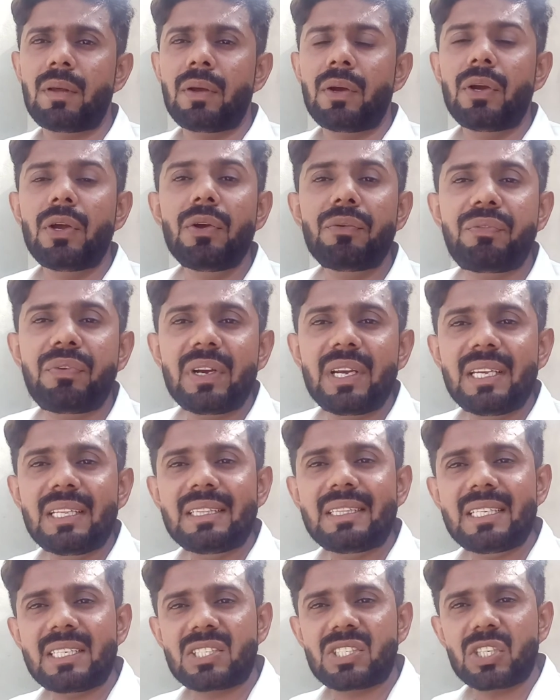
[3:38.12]
If
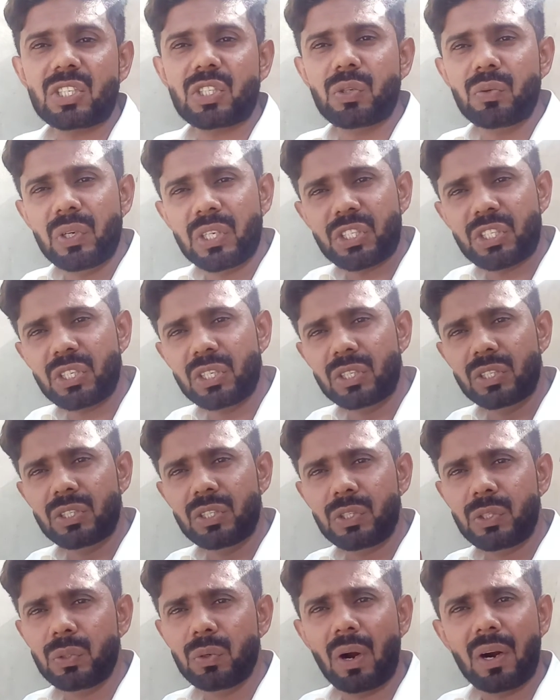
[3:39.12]
in this situation
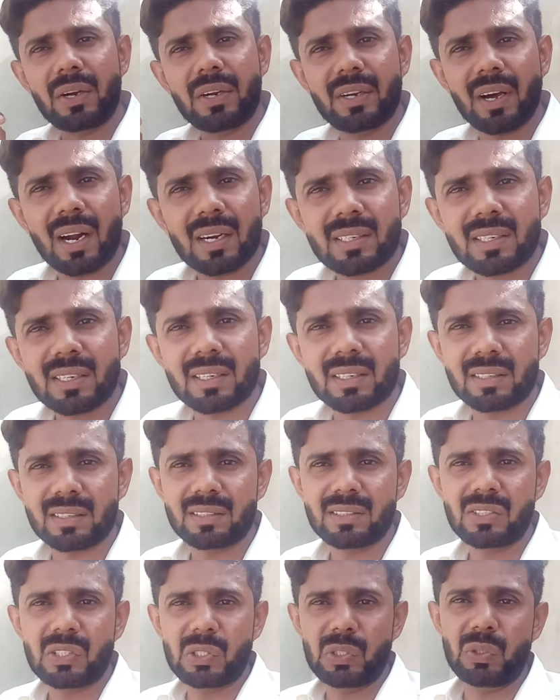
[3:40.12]
your daughter,
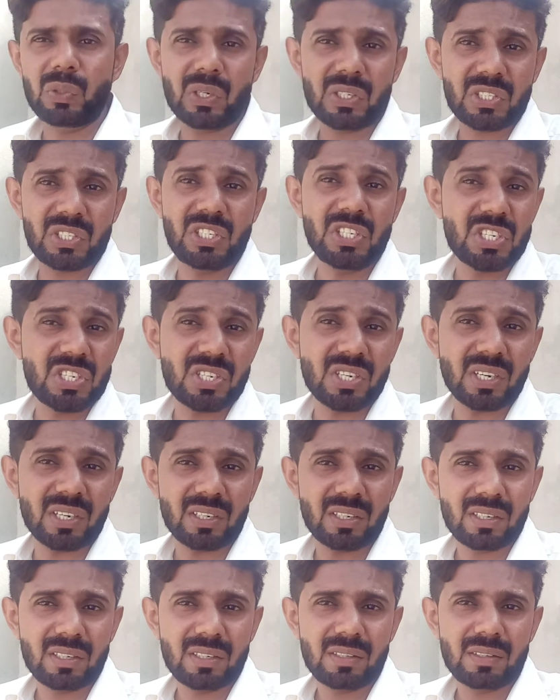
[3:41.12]
your sister,
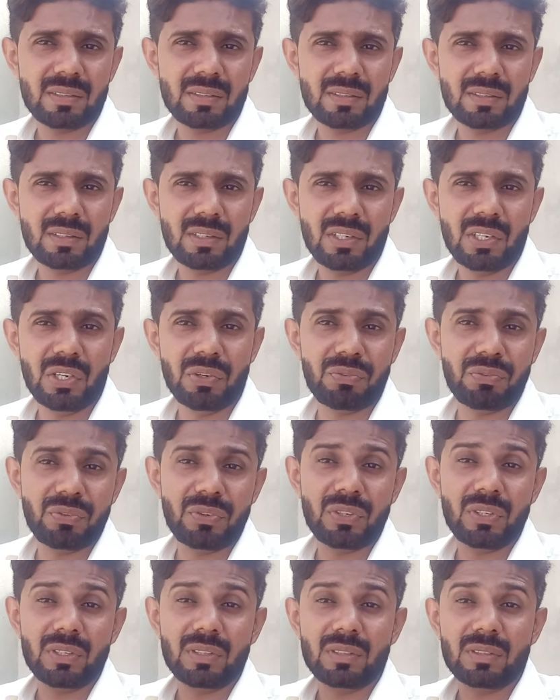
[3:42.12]
if
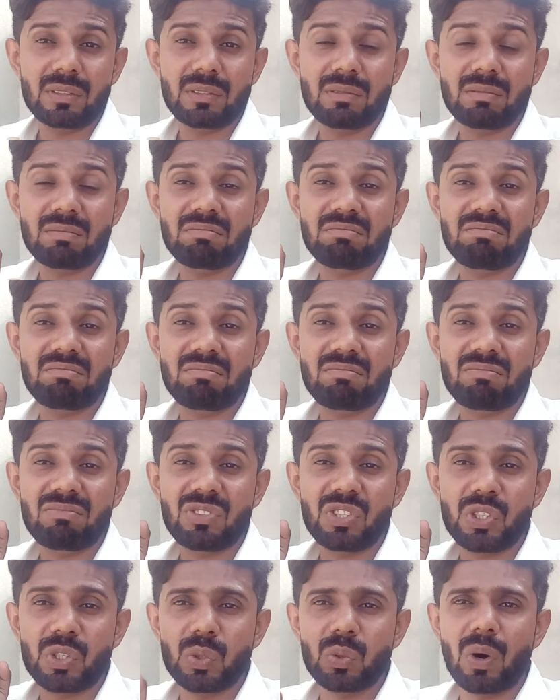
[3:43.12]

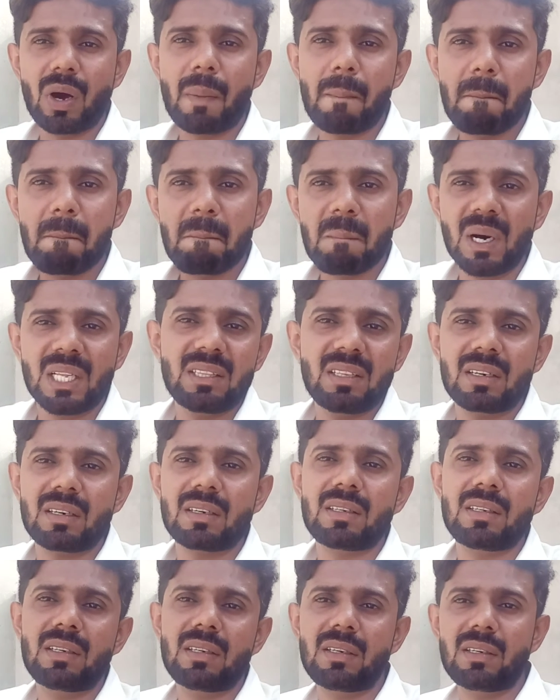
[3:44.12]
your mother,
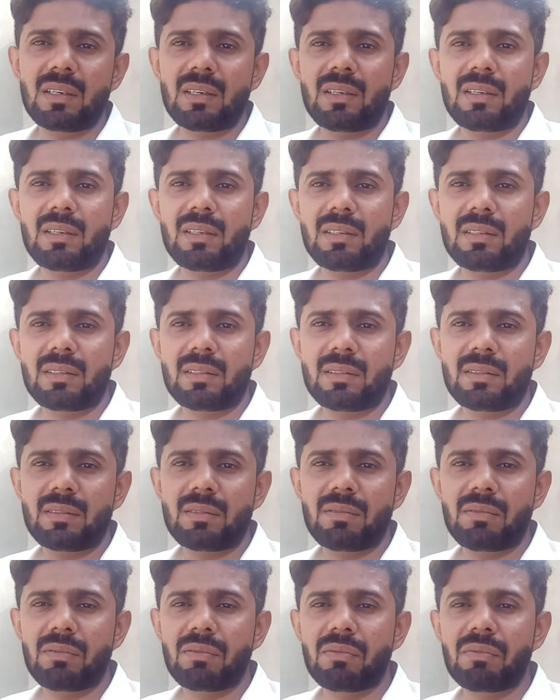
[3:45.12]

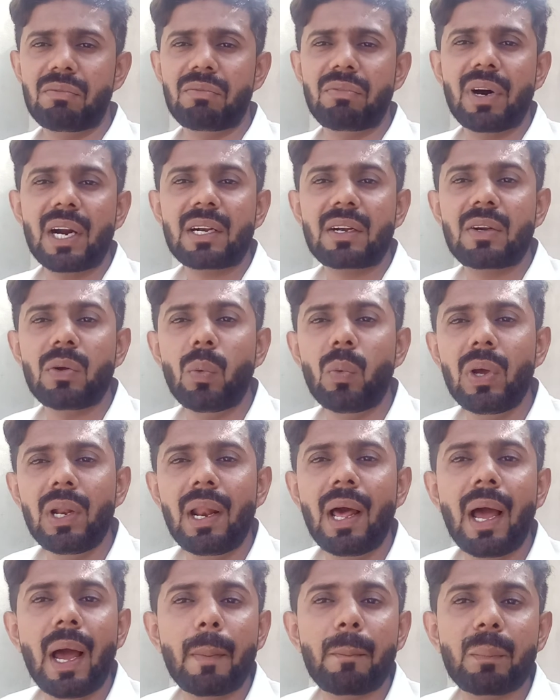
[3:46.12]
what will
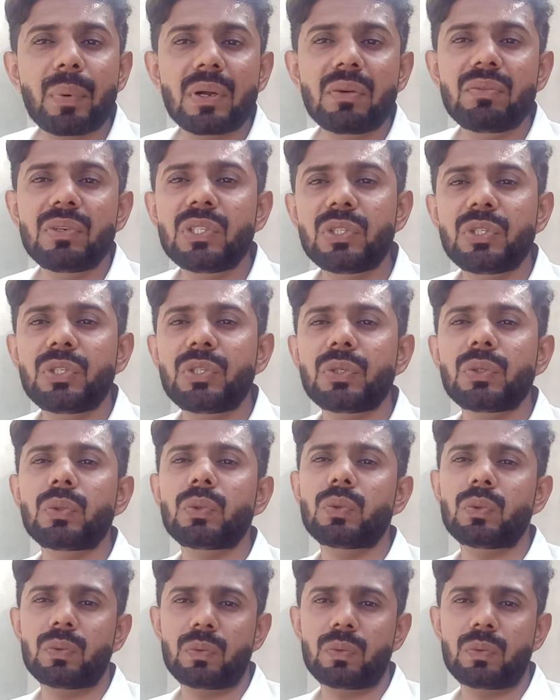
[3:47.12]
happen with you?